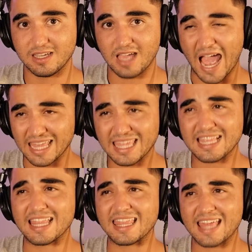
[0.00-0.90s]
I
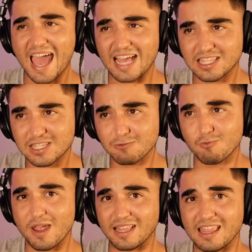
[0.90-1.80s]
think that's
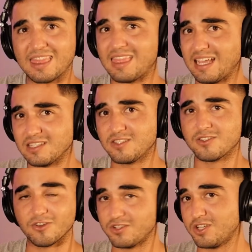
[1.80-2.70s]
when things
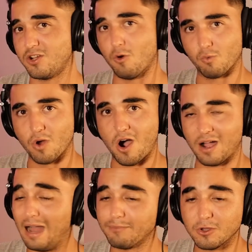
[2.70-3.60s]
start to go wrong.
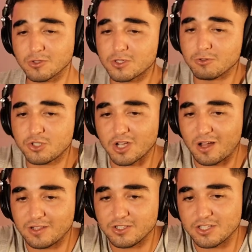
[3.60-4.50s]
I'm no
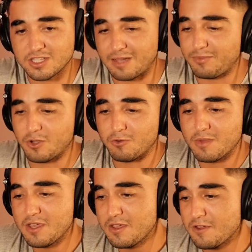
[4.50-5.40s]
sociologist, I'm no
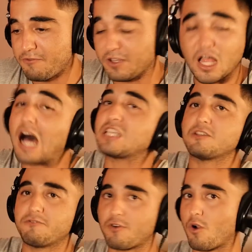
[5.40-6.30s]

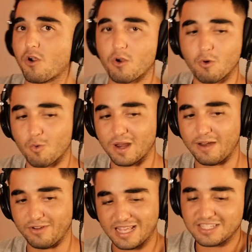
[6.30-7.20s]
philosopher or
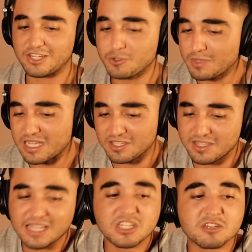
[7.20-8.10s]
whatever. That's
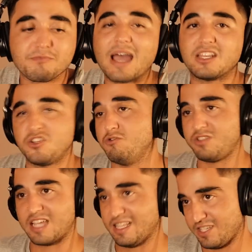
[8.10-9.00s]
just my 2
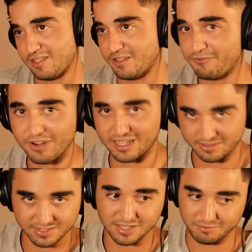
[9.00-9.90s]
cents on the freaking
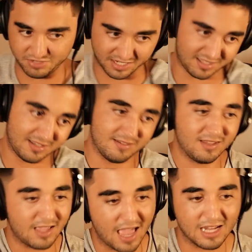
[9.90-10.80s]
subject.
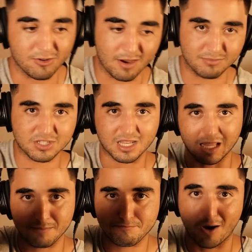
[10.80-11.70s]
Anywho, I'm just gonna
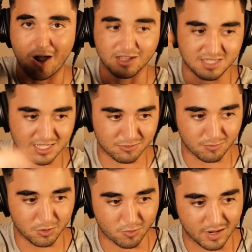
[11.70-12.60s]
like pause this real
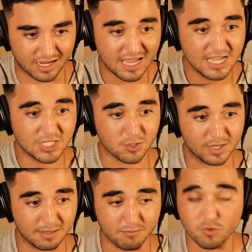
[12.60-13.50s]
quick so we
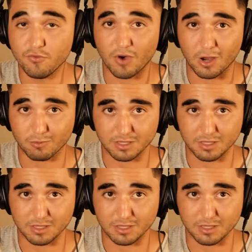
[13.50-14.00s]
can move on with the